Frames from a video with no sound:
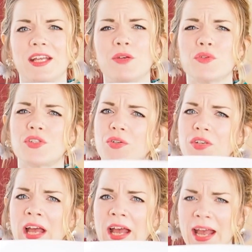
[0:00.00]
If you don't
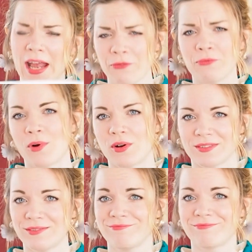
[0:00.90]
have
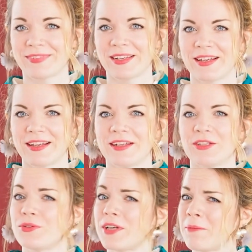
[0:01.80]
one,
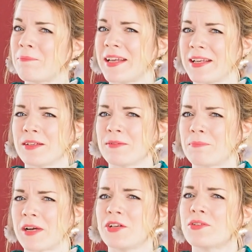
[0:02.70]
you can make it
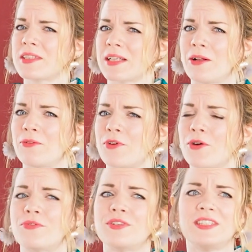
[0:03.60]
by yourself
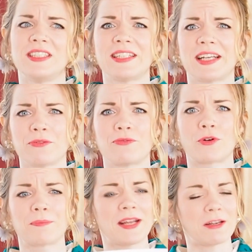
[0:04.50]
of a DIN
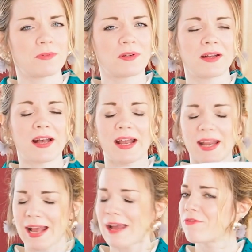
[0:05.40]
A4 paper. I
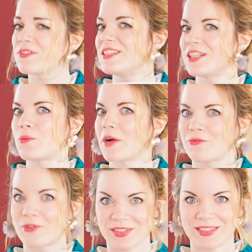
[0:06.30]
have a DIY
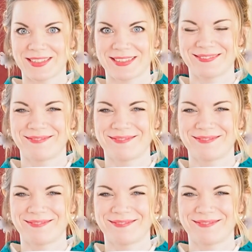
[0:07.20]
for this.